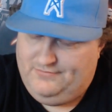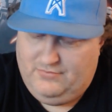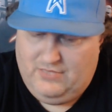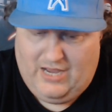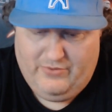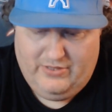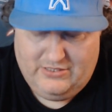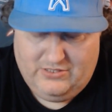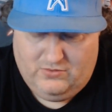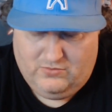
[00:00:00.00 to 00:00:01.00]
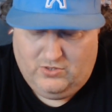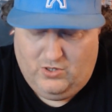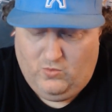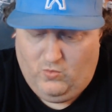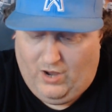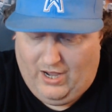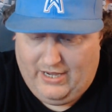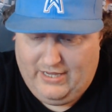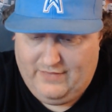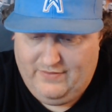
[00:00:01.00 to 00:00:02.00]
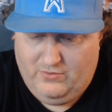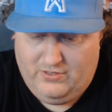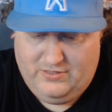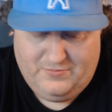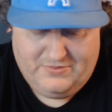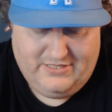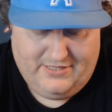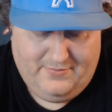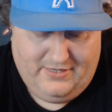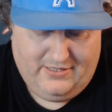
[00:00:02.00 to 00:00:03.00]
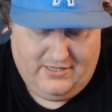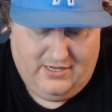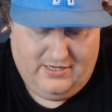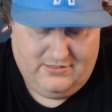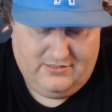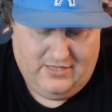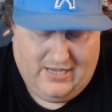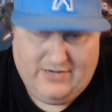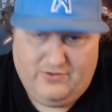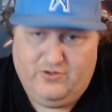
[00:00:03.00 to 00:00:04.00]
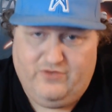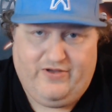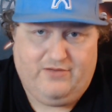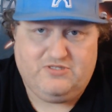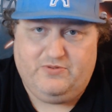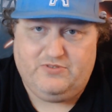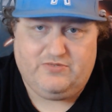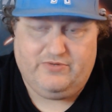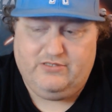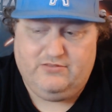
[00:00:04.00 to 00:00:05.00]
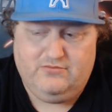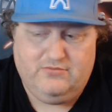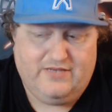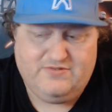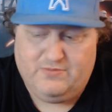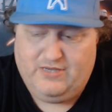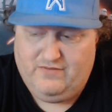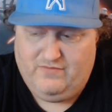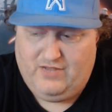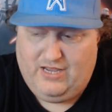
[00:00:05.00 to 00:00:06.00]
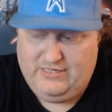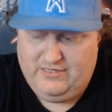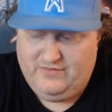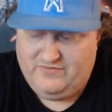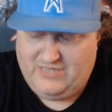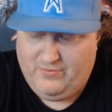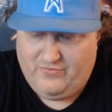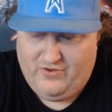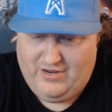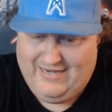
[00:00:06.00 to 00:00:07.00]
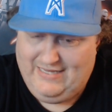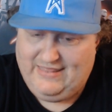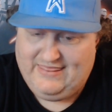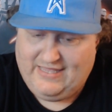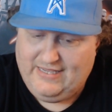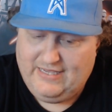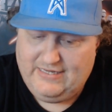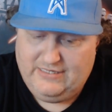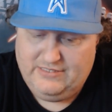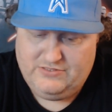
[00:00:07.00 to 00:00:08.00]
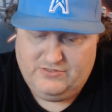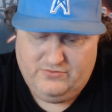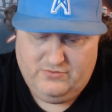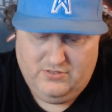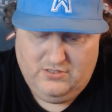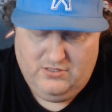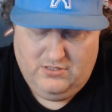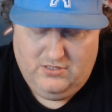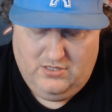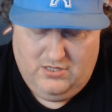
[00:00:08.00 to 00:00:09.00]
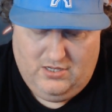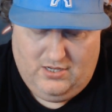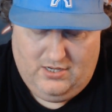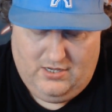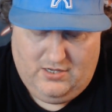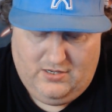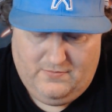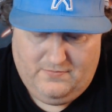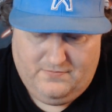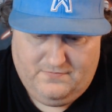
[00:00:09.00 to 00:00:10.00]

I really don't know why they wanted to protect mankind. I don't know if I was supposed to have some kind of idea of Cyberfrog. I didn't think I needed to. So